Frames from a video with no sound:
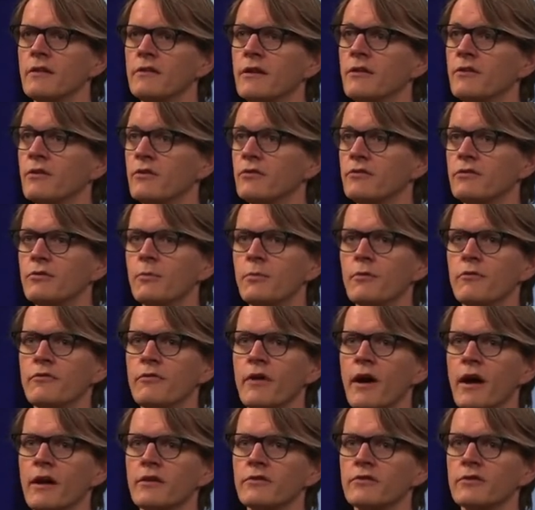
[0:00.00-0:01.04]
that a
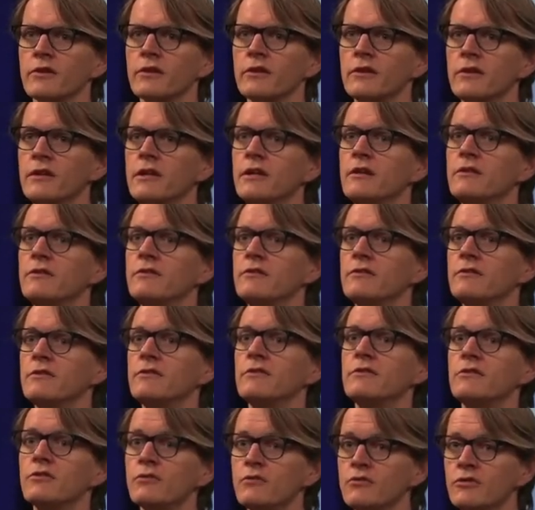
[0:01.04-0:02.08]
supervisor
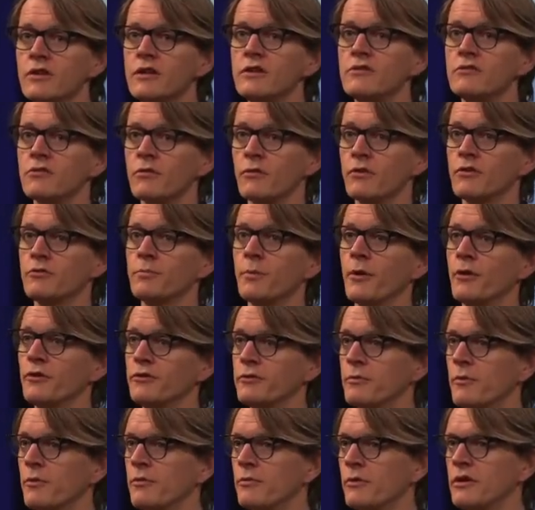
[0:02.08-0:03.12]
needs to teach
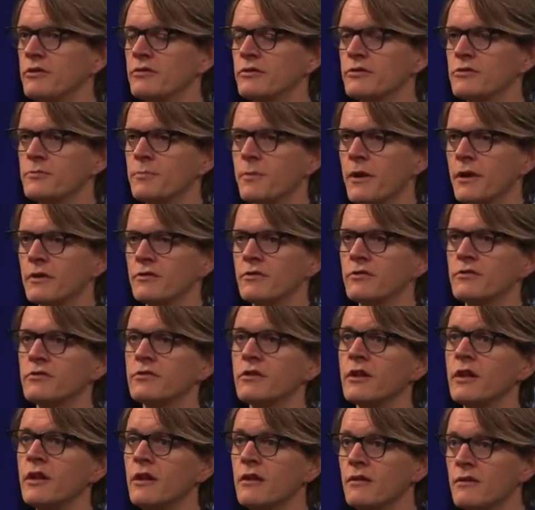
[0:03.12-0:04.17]
responsible research
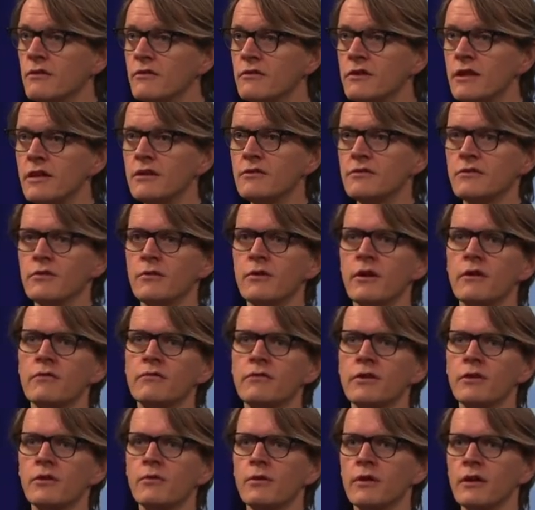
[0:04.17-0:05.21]
practices, needs to
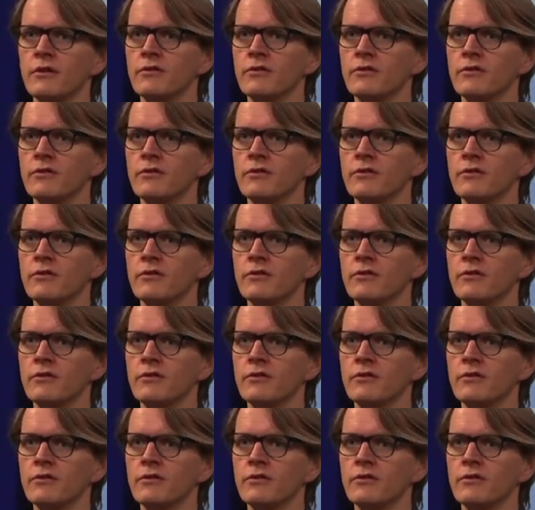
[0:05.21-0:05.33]
give the good